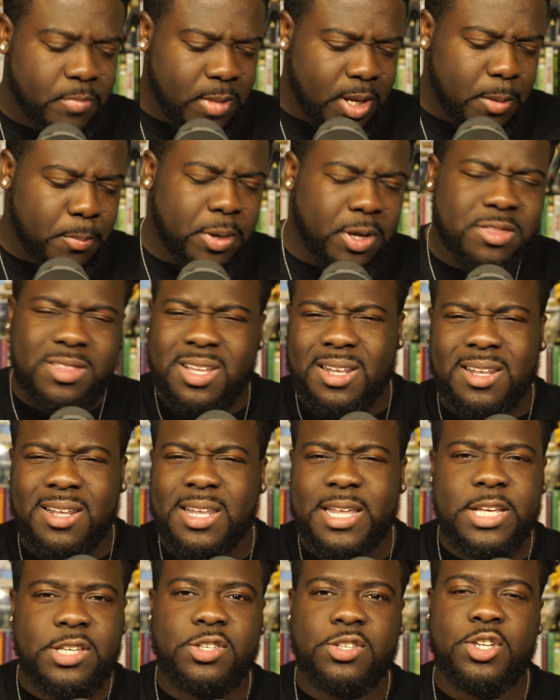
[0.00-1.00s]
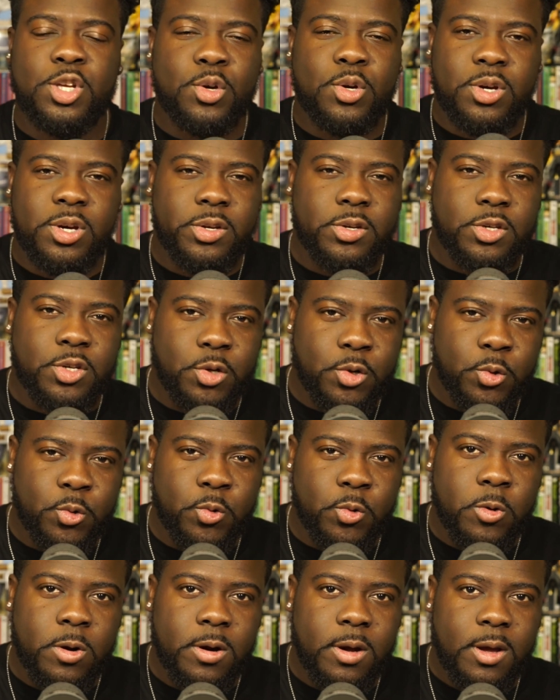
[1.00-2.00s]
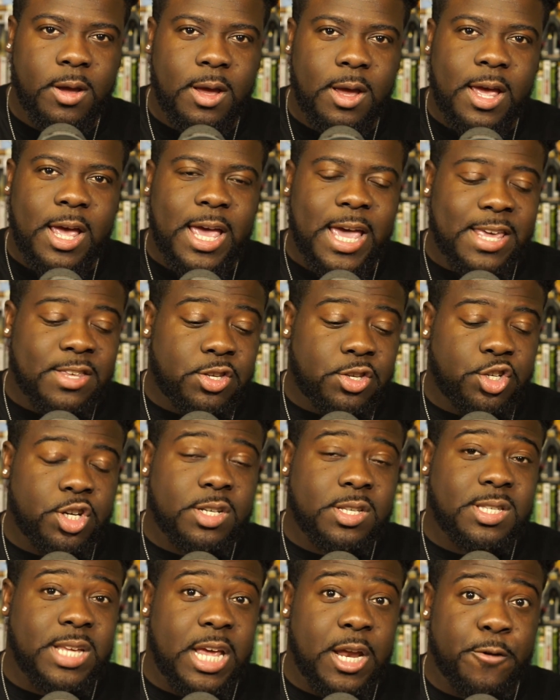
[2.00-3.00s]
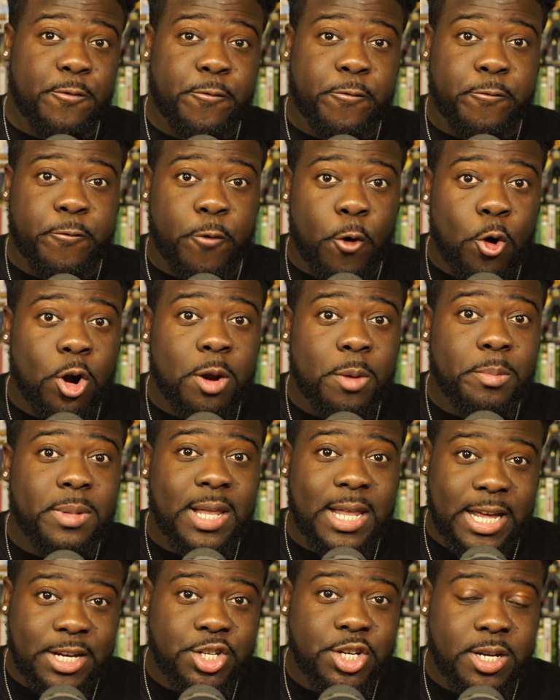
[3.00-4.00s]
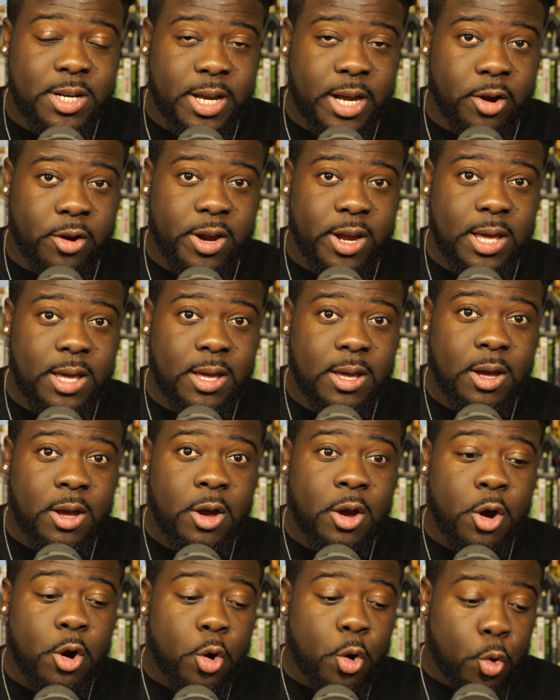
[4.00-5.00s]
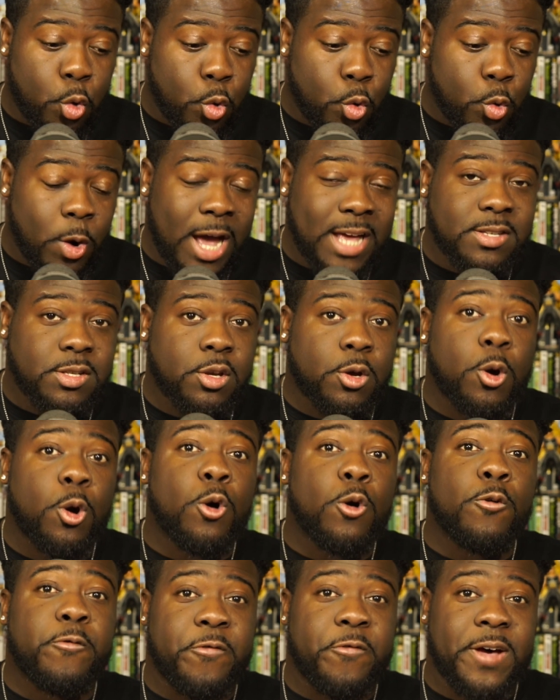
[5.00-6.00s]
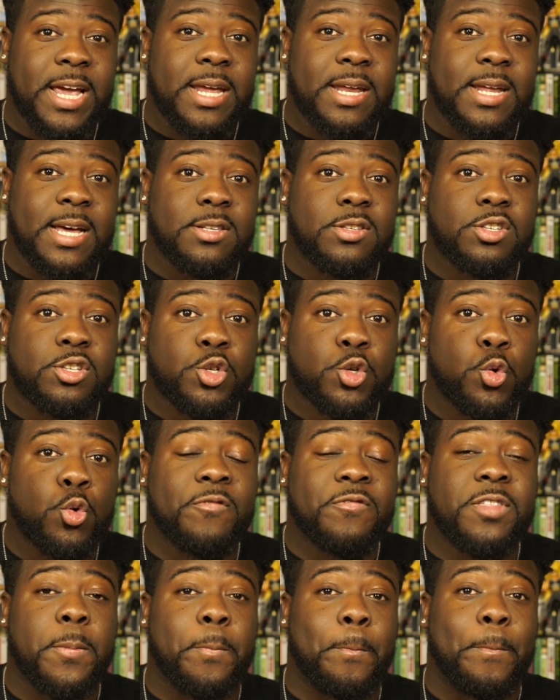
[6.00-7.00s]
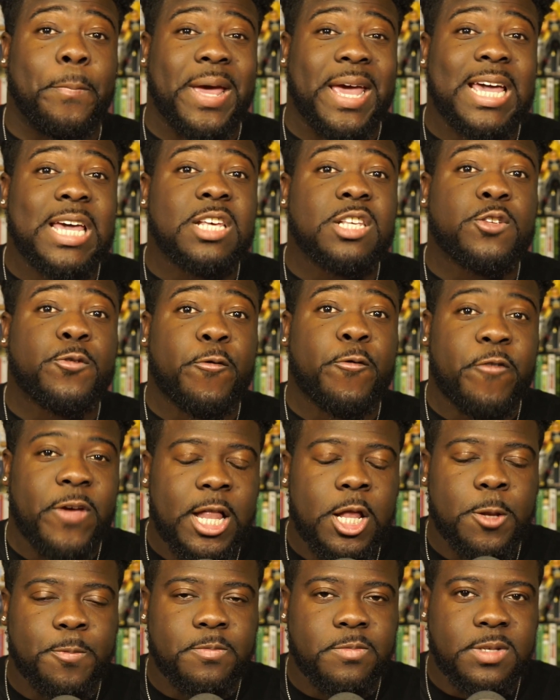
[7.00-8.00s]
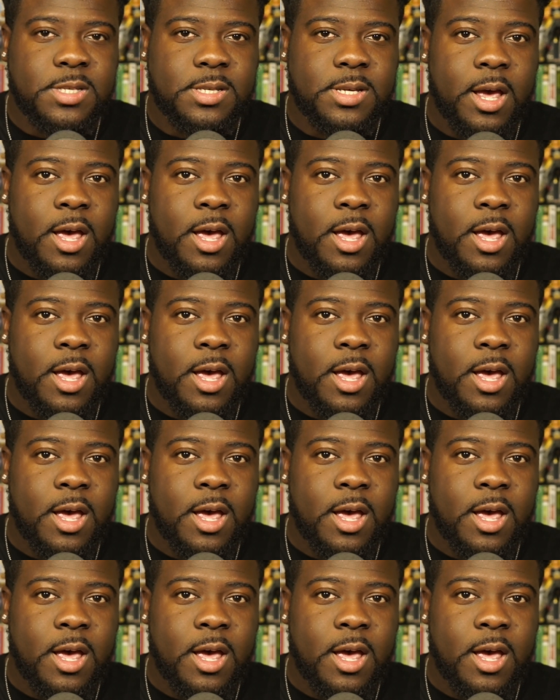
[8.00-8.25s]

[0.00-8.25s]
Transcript: But the least you could do is just inform Legendary, who has co-financed two of the biggest films